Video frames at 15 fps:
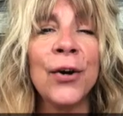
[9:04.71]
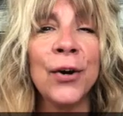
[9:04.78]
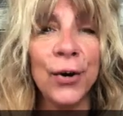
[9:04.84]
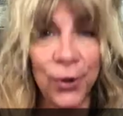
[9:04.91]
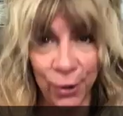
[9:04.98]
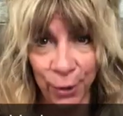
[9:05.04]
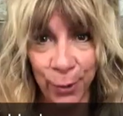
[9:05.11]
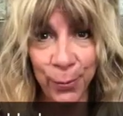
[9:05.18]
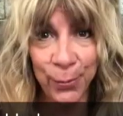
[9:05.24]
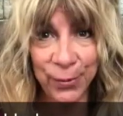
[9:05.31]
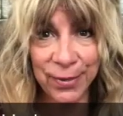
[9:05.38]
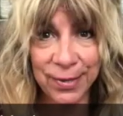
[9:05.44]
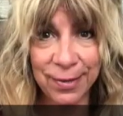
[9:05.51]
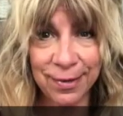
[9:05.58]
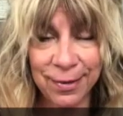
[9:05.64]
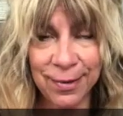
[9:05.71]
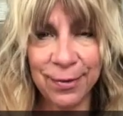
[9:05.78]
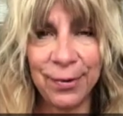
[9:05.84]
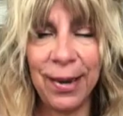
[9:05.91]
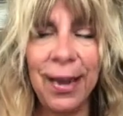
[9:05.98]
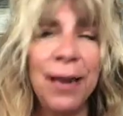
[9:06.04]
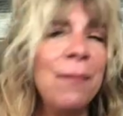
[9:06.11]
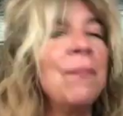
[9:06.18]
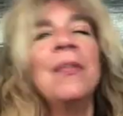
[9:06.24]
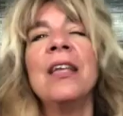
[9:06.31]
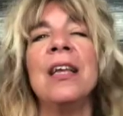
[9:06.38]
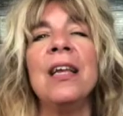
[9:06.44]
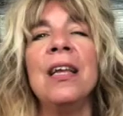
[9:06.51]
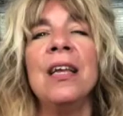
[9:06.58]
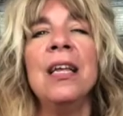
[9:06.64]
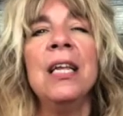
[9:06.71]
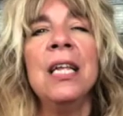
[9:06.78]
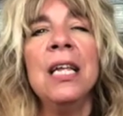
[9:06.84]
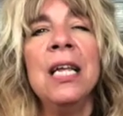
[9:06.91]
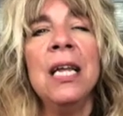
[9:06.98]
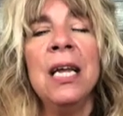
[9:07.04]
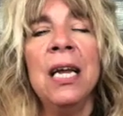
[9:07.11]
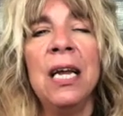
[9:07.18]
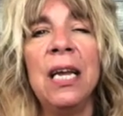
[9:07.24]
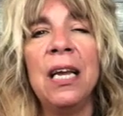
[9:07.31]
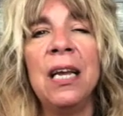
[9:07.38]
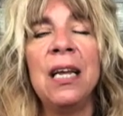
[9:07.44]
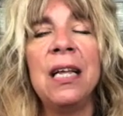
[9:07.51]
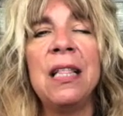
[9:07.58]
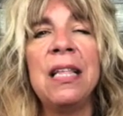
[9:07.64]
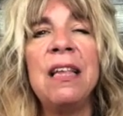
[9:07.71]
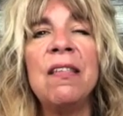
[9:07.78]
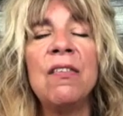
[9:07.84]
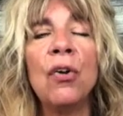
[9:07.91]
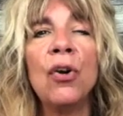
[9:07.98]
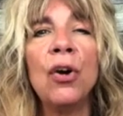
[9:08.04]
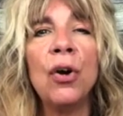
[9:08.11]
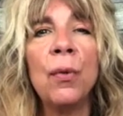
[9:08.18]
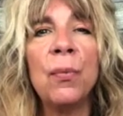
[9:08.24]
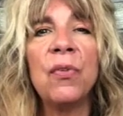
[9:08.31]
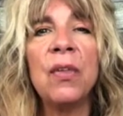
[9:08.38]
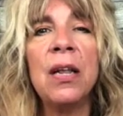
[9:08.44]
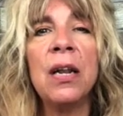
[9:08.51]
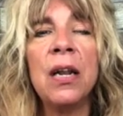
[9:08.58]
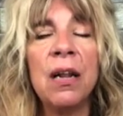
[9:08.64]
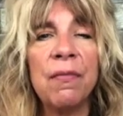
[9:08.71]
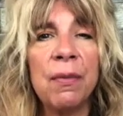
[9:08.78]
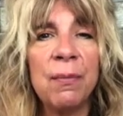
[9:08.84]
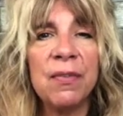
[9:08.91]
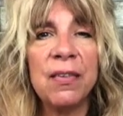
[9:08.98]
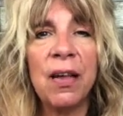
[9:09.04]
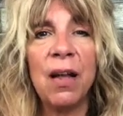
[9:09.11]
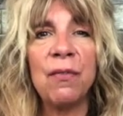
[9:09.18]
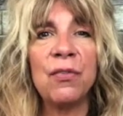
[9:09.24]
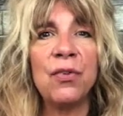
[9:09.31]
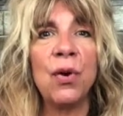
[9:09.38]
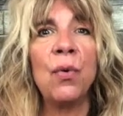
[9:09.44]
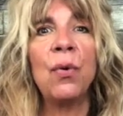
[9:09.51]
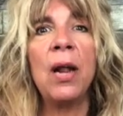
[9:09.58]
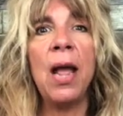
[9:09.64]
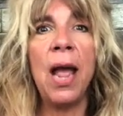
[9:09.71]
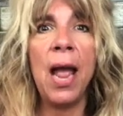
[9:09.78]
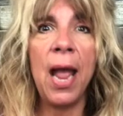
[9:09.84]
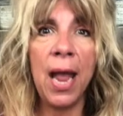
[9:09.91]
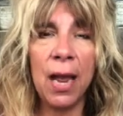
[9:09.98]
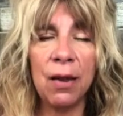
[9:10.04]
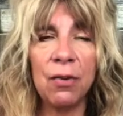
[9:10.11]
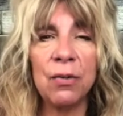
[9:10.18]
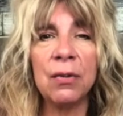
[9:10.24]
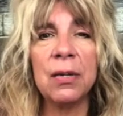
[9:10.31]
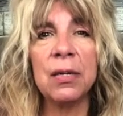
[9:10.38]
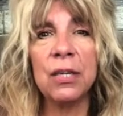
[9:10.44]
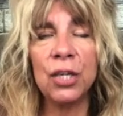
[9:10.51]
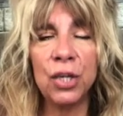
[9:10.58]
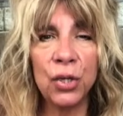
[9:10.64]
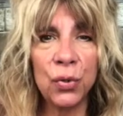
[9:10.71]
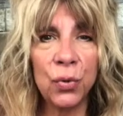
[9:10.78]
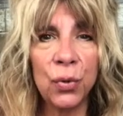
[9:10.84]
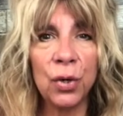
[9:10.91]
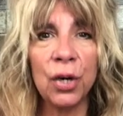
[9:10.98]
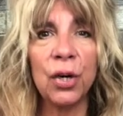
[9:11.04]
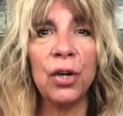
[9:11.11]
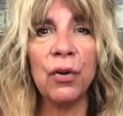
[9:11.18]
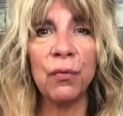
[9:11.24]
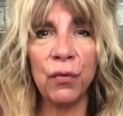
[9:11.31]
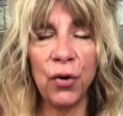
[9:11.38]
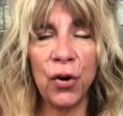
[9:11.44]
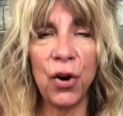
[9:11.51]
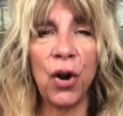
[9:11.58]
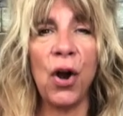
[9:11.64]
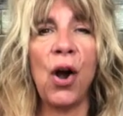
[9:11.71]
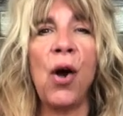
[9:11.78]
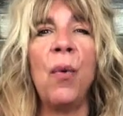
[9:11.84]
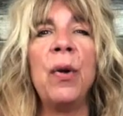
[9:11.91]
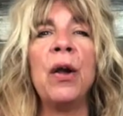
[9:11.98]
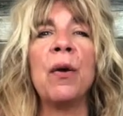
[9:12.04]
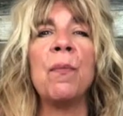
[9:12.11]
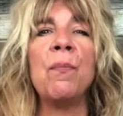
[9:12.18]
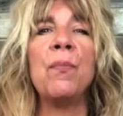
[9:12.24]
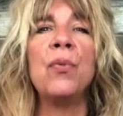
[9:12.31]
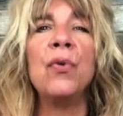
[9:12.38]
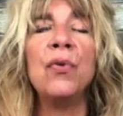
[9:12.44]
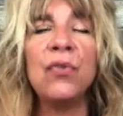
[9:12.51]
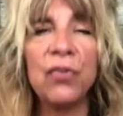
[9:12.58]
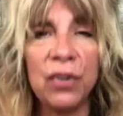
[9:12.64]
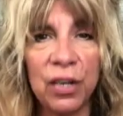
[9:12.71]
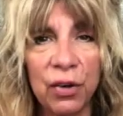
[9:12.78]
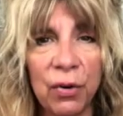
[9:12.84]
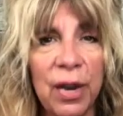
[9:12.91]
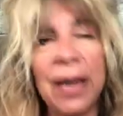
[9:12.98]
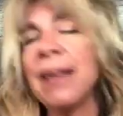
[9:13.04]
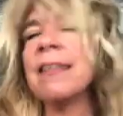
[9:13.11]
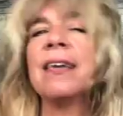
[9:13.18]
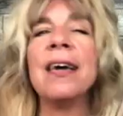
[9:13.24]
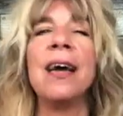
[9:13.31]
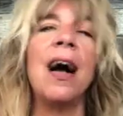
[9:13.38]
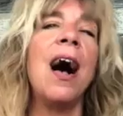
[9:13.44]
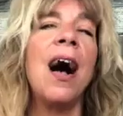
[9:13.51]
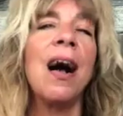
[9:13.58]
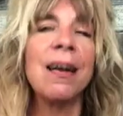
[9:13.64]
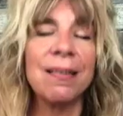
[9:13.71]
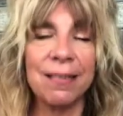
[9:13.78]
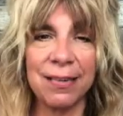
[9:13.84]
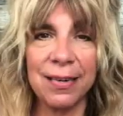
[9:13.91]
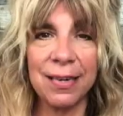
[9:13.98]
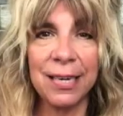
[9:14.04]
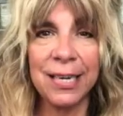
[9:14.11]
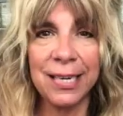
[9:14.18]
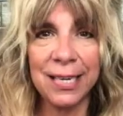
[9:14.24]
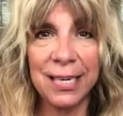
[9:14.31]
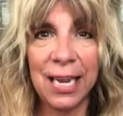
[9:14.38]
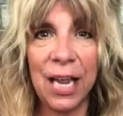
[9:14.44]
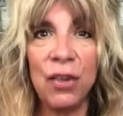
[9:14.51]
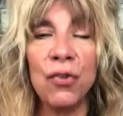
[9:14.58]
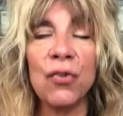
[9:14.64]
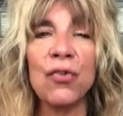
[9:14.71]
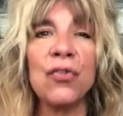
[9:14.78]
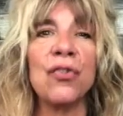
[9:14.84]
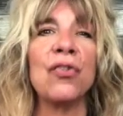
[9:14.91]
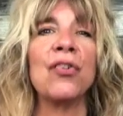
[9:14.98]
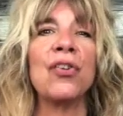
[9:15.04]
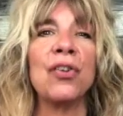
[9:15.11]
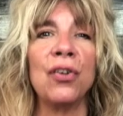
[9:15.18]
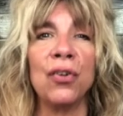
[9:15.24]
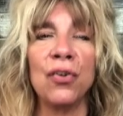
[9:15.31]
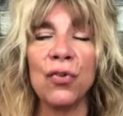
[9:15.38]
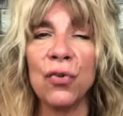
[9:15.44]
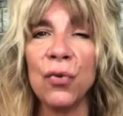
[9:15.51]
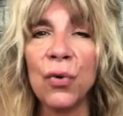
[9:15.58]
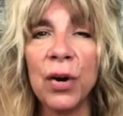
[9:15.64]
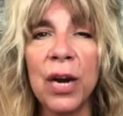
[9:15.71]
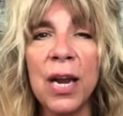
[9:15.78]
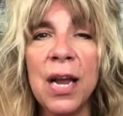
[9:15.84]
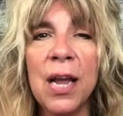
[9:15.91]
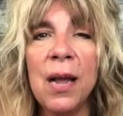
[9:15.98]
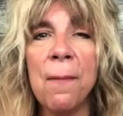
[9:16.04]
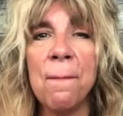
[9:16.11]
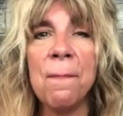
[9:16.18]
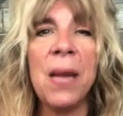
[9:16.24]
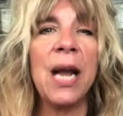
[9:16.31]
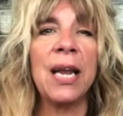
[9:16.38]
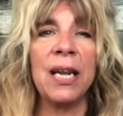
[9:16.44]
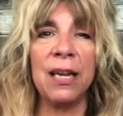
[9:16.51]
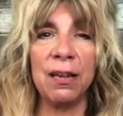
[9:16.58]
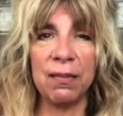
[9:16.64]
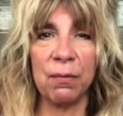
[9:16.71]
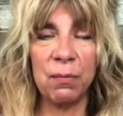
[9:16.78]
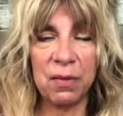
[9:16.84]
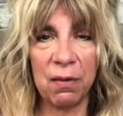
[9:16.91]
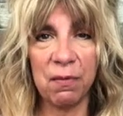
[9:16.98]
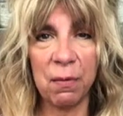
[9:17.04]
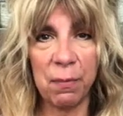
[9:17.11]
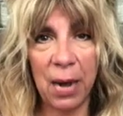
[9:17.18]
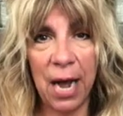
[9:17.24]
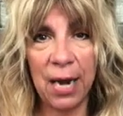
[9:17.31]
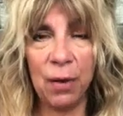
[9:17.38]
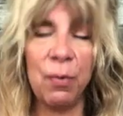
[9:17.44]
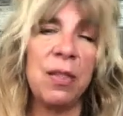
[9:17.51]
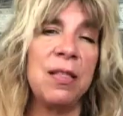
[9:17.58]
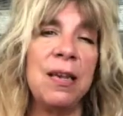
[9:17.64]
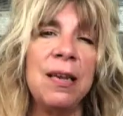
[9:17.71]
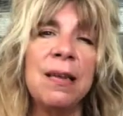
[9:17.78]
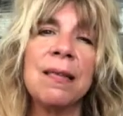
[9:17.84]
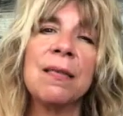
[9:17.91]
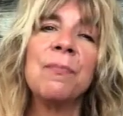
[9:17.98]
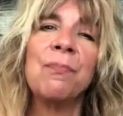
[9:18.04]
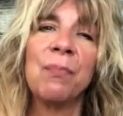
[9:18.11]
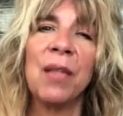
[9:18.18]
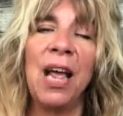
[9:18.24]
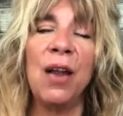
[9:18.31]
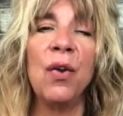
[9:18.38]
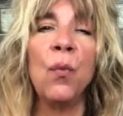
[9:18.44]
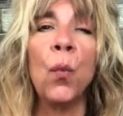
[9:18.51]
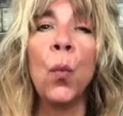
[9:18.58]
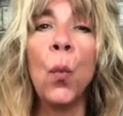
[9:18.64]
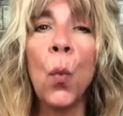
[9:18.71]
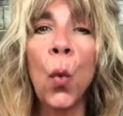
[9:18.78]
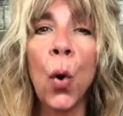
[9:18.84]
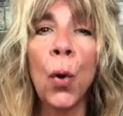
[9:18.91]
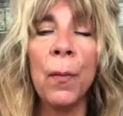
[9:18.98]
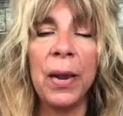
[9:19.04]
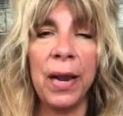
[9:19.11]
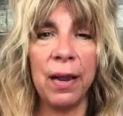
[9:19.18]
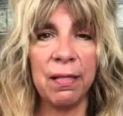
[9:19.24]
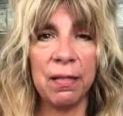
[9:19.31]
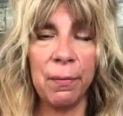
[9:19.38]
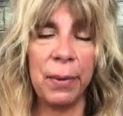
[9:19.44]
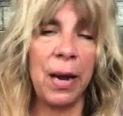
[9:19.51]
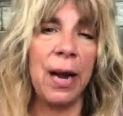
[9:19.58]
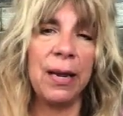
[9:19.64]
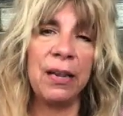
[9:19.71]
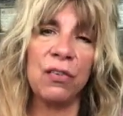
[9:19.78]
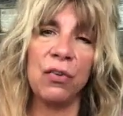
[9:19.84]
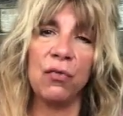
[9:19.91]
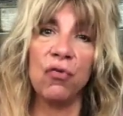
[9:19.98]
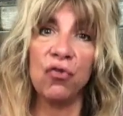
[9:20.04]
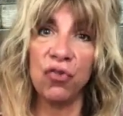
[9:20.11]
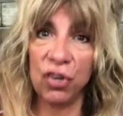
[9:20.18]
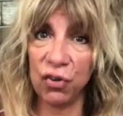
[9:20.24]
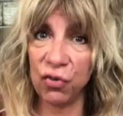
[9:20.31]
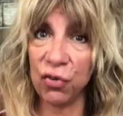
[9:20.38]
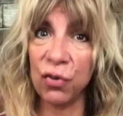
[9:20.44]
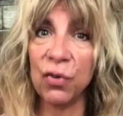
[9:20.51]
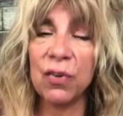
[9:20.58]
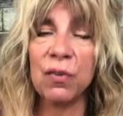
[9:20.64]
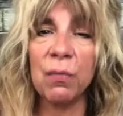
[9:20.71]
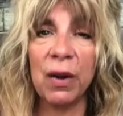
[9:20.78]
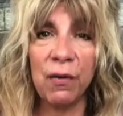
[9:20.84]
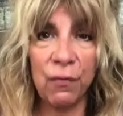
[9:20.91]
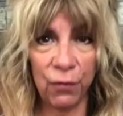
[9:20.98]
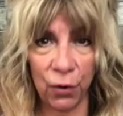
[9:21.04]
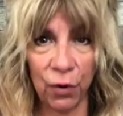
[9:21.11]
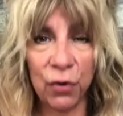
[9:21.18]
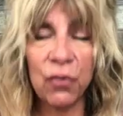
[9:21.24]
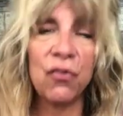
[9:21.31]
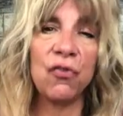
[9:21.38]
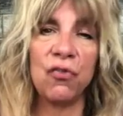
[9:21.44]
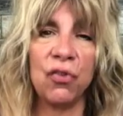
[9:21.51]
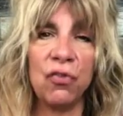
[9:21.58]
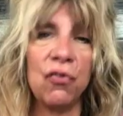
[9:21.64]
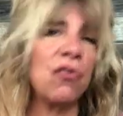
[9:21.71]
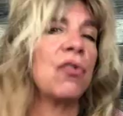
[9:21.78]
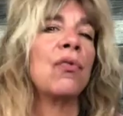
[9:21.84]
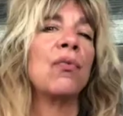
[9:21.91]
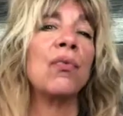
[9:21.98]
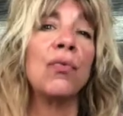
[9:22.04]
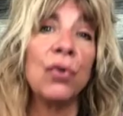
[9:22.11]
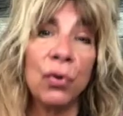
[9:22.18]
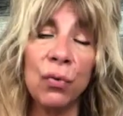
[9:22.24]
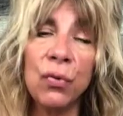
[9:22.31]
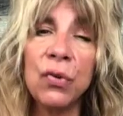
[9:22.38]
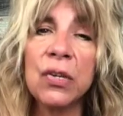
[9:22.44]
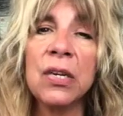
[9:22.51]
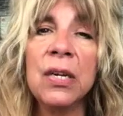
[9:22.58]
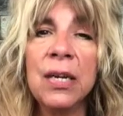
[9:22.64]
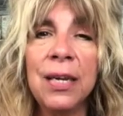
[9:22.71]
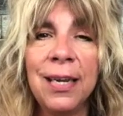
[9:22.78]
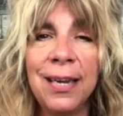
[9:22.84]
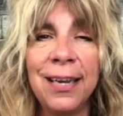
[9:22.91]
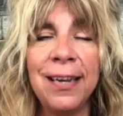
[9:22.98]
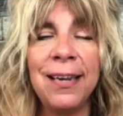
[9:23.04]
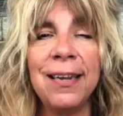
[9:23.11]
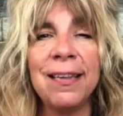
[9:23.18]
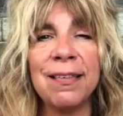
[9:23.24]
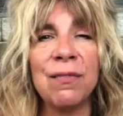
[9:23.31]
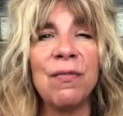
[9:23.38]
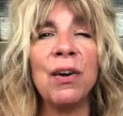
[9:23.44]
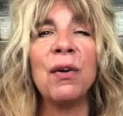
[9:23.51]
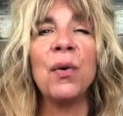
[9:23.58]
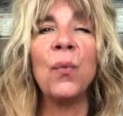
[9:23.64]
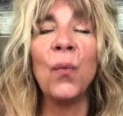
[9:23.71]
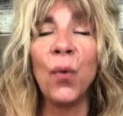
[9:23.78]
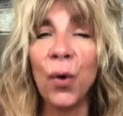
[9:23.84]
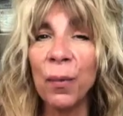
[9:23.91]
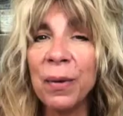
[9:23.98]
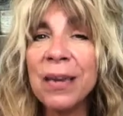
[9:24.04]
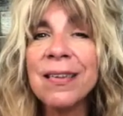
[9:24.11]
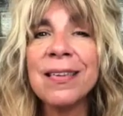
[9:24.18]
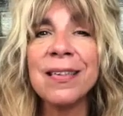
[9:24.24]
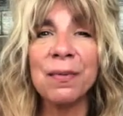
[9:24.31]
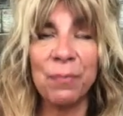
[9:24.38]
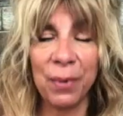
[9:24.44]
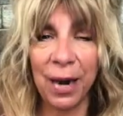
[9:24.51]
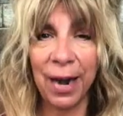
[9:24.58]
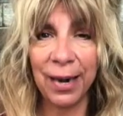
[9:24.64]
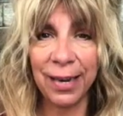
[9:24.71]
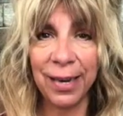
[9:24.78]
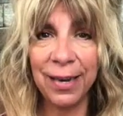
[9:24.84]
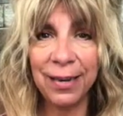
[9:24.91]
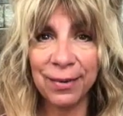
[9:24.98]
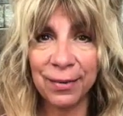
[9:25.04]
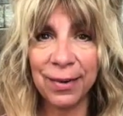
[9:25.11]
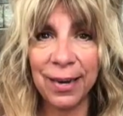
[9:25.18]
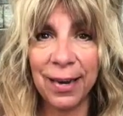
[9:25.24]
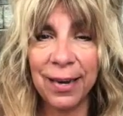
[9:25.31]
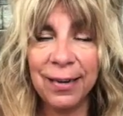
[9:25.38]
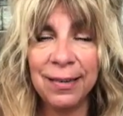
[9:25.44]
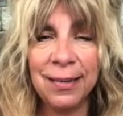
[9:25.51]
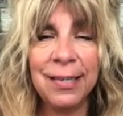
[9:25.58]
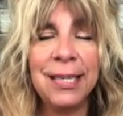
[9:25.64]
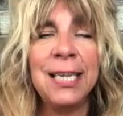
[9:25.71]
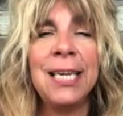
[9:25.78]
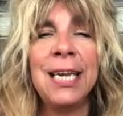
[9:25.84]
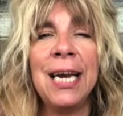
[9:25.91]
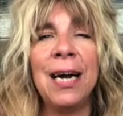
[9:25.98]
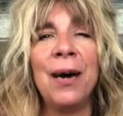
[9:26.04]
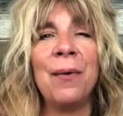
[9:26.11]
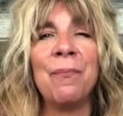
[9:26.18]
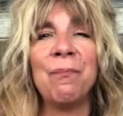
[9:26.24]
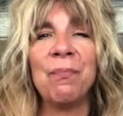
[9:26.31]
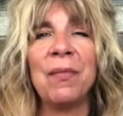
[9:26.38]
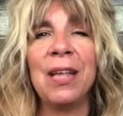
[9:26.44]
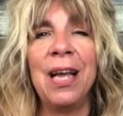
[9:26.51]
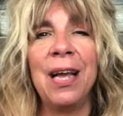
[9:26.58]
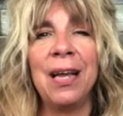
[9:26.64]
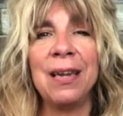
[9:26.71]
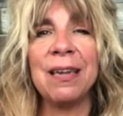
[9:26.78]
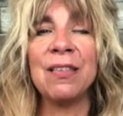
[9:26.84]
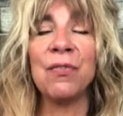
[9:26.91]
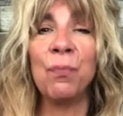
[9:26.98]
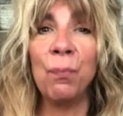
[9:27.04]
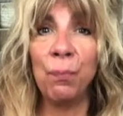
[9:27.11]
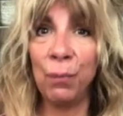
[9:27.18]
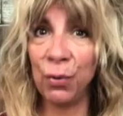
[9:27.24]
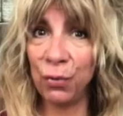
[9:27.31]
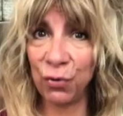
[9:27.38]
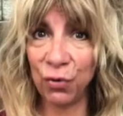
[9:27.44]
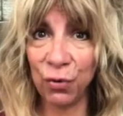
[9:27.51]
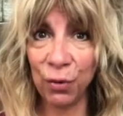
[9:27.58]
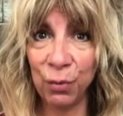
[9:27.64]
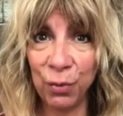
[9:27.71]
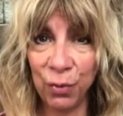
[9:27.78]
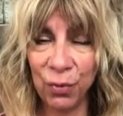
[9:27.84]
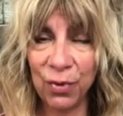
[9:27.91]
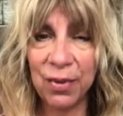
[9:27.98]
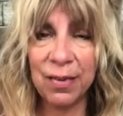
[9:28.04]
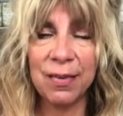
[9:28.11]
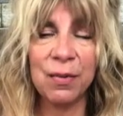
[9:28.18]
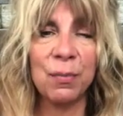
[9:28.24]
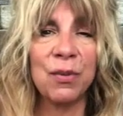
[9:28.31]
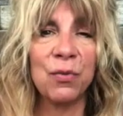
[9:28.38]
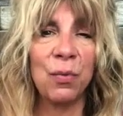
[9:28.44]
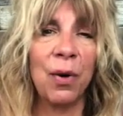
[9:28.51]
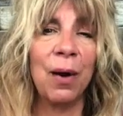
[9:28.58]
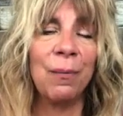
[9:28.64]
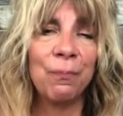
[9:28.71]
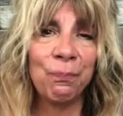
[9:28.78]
herbs, okay? These herbs in and of themselves don't handle and cure your vertigo. We are boosting your antioxidant and your circulatory mechanisms of the body with these and warming the body. So ginger is my first. Ginger root is very warming to the body, okay? And it boosts your immune system as well.